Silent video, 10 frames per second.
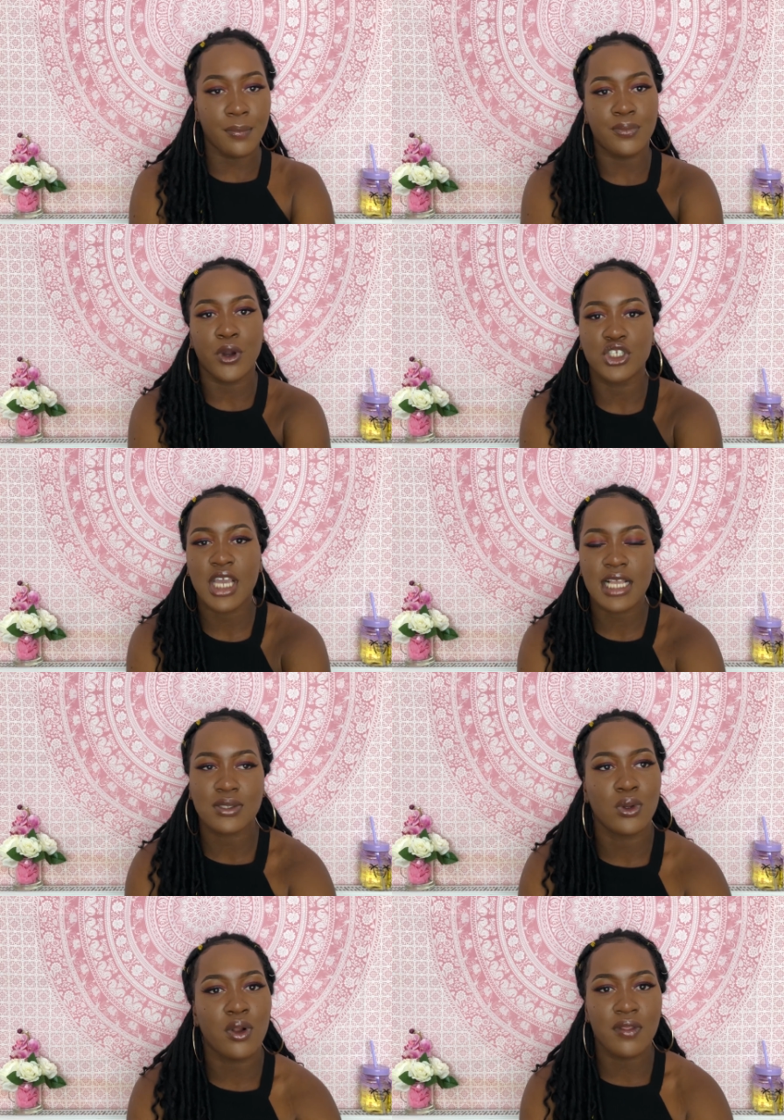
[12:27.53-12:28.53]
projects
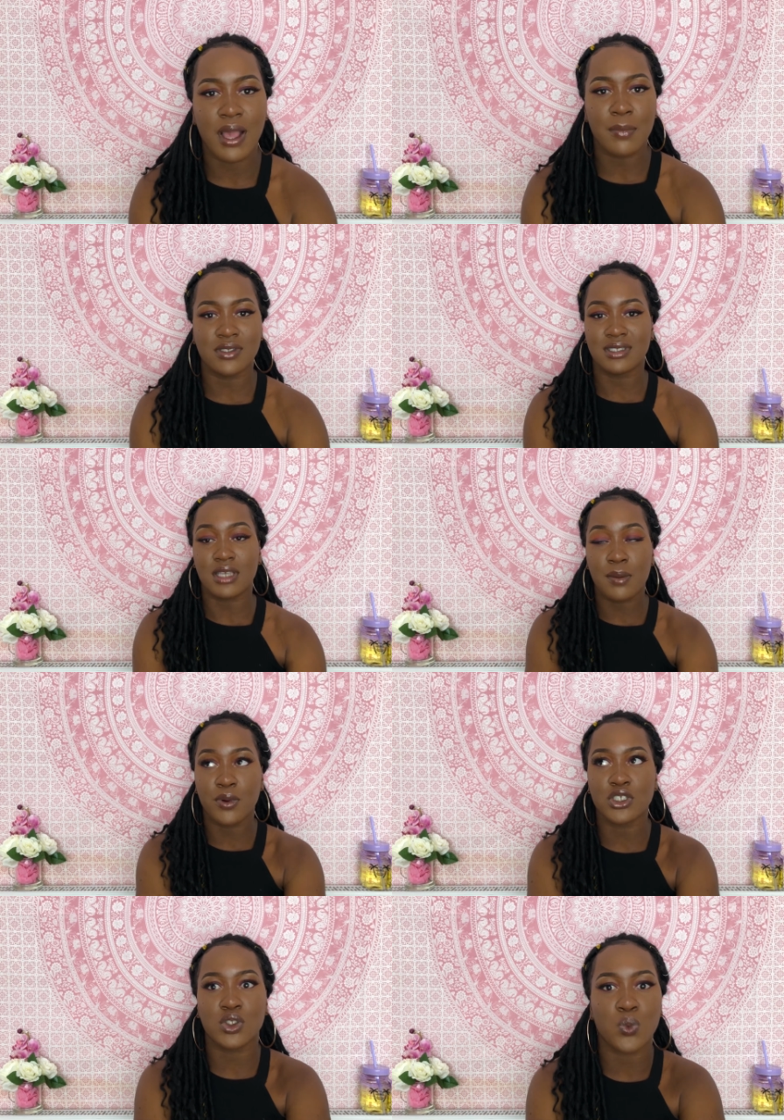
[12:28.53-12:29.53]
and all of that, but the design
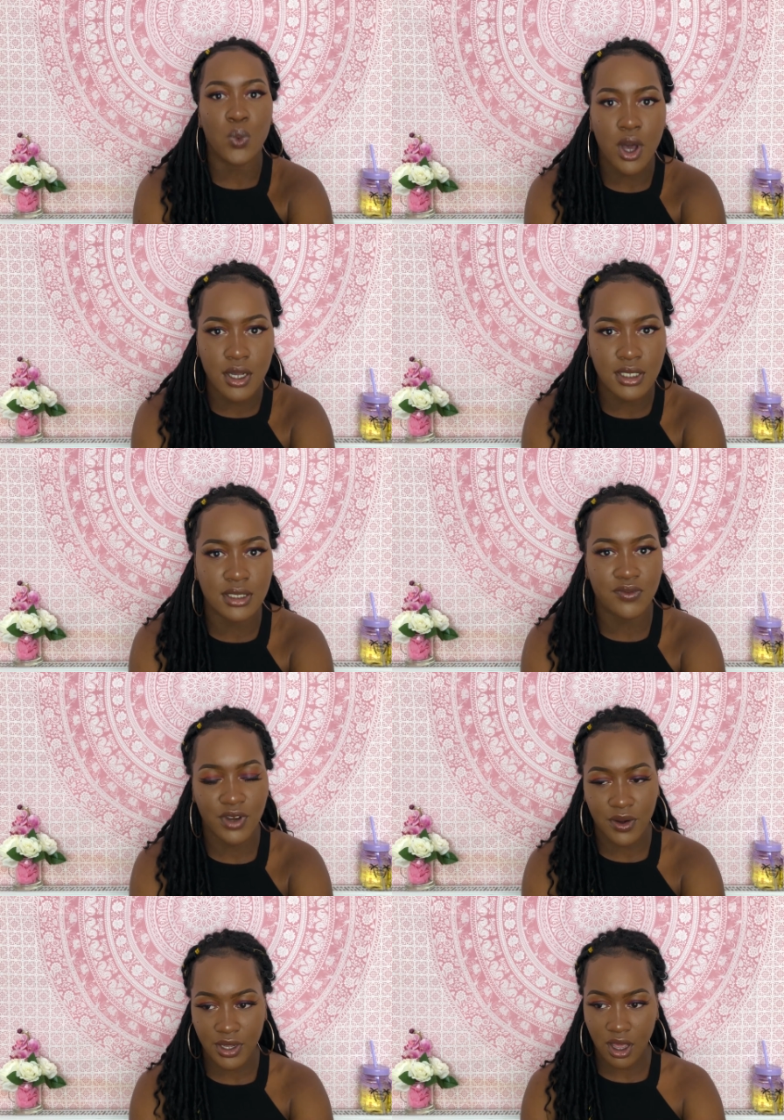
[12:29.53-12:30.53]
project was
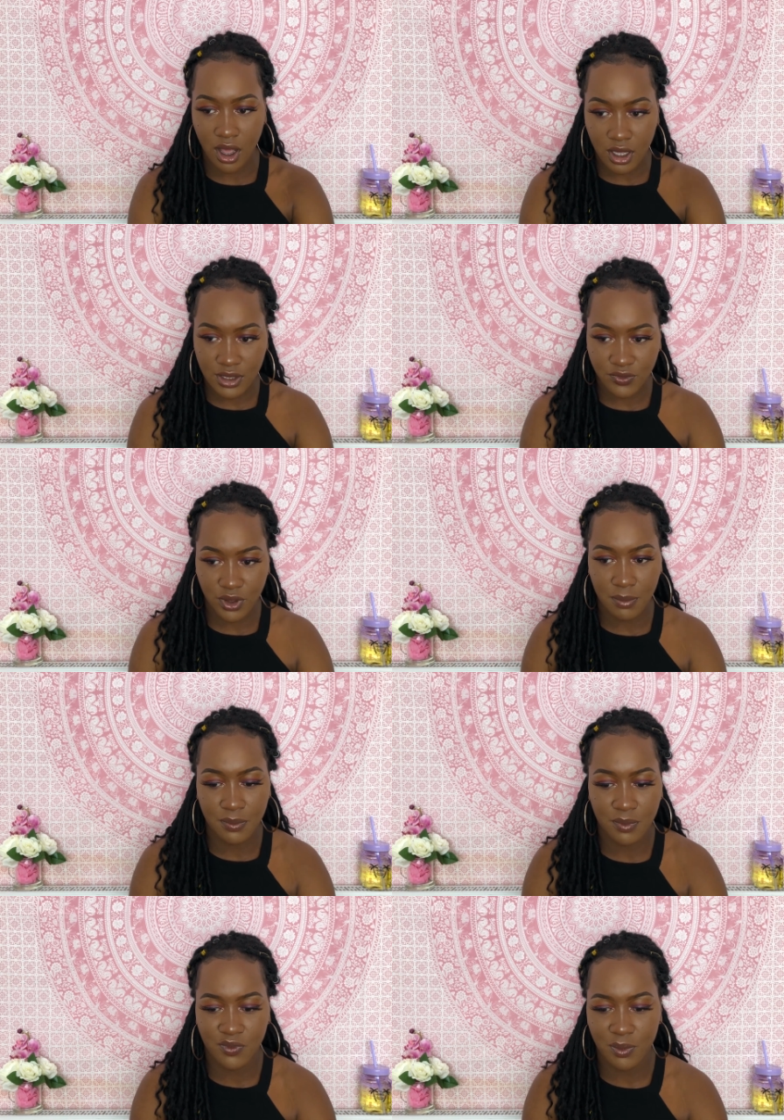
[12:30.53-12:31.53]
very hard
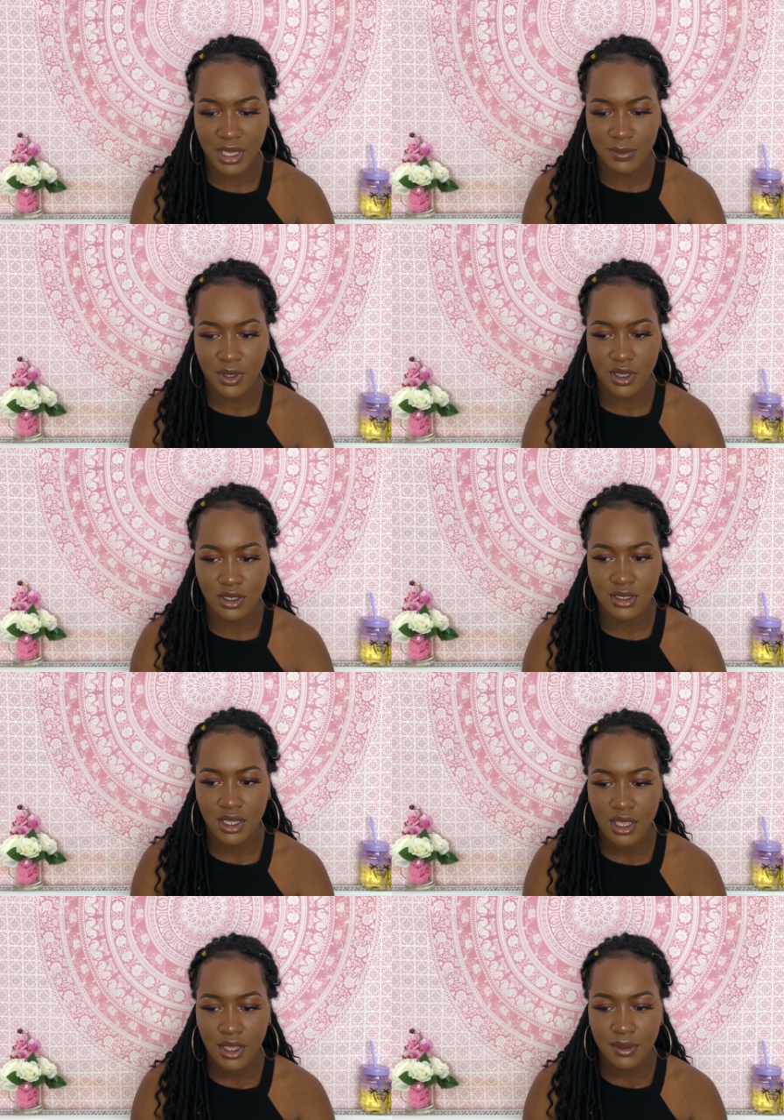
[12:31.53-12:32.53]
for me, because
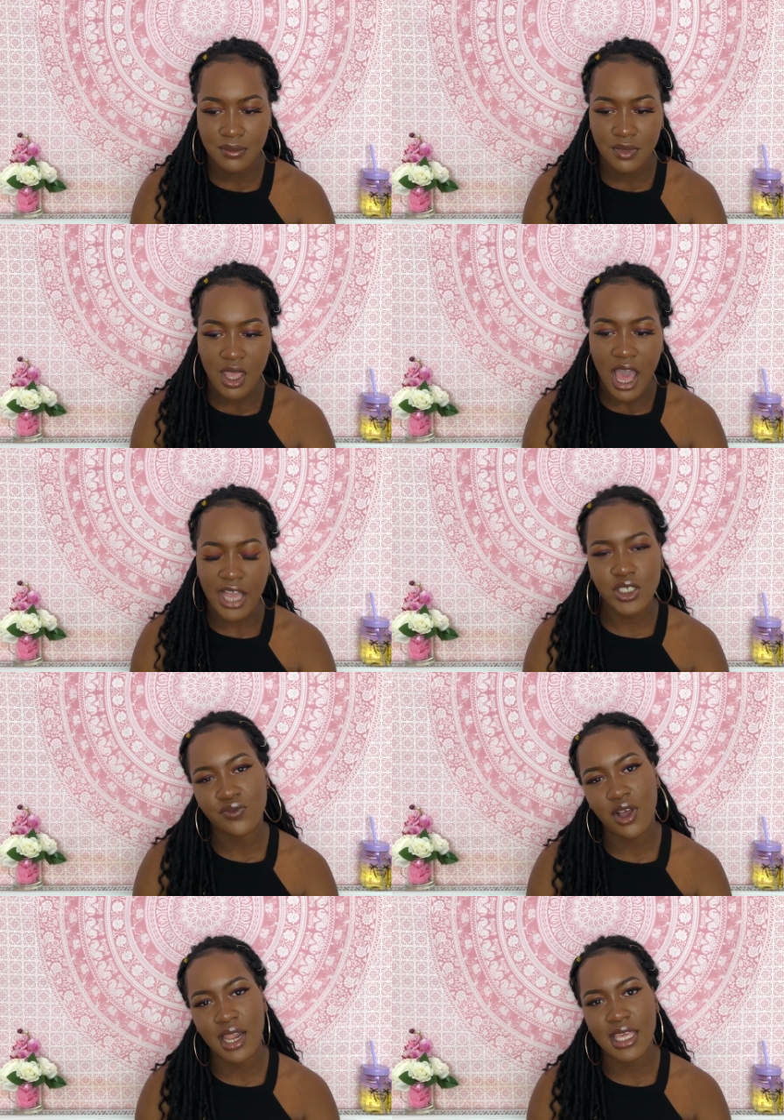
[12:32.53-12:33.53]
I just
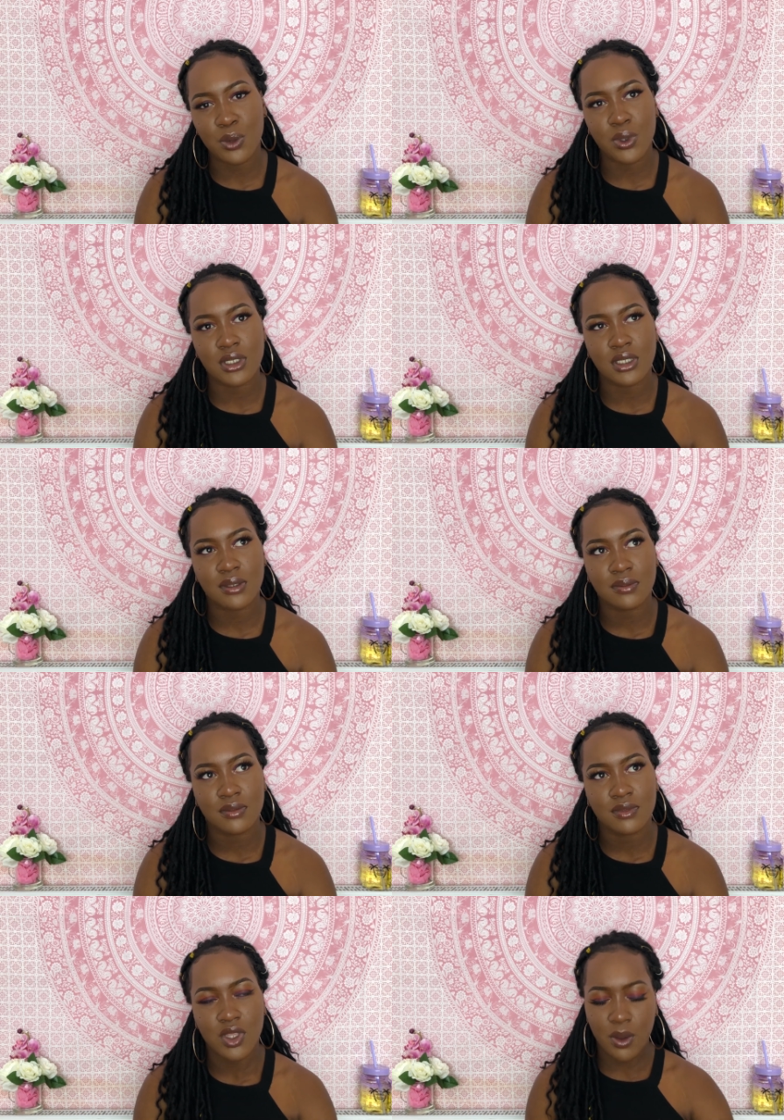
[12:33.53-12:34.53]
felt like it was...
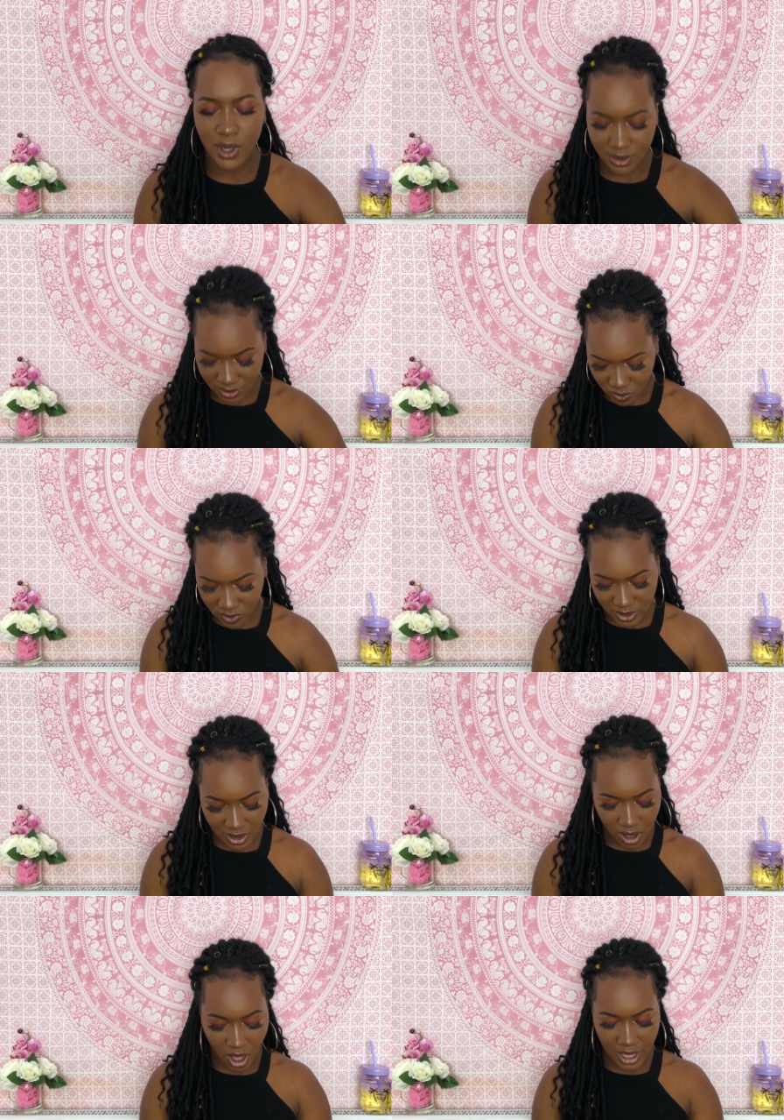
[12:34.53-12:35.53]
Oh wait, this was things
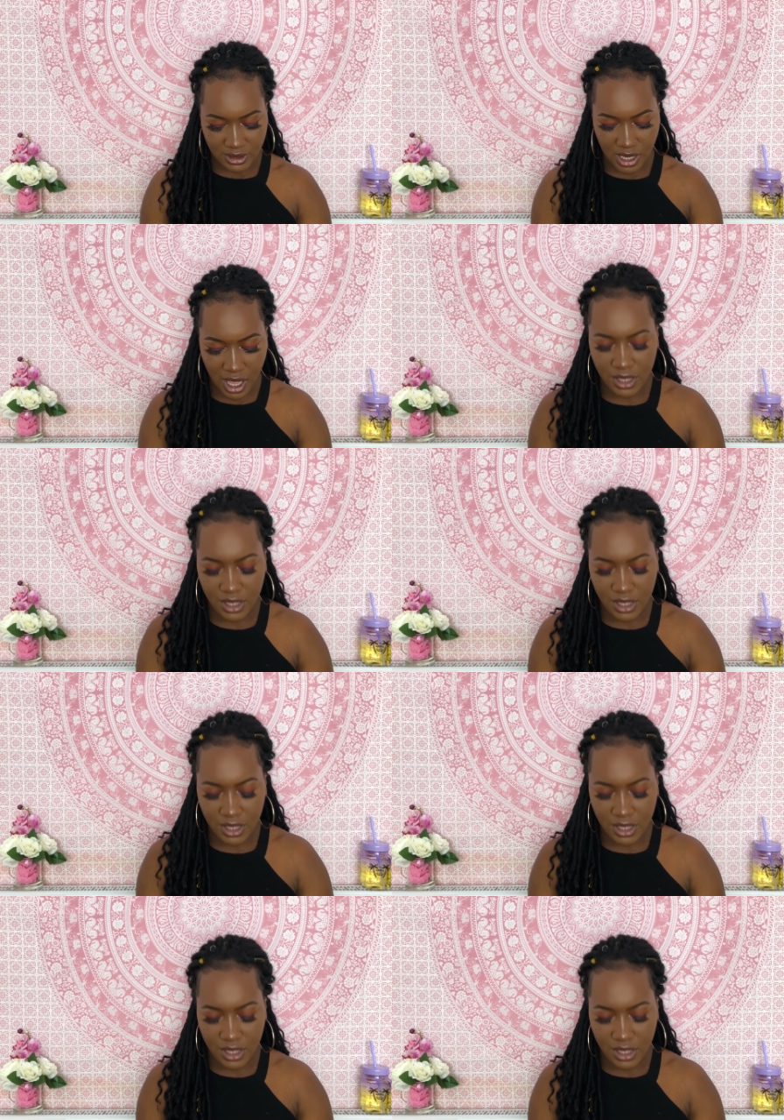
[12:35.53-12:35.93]
I liked.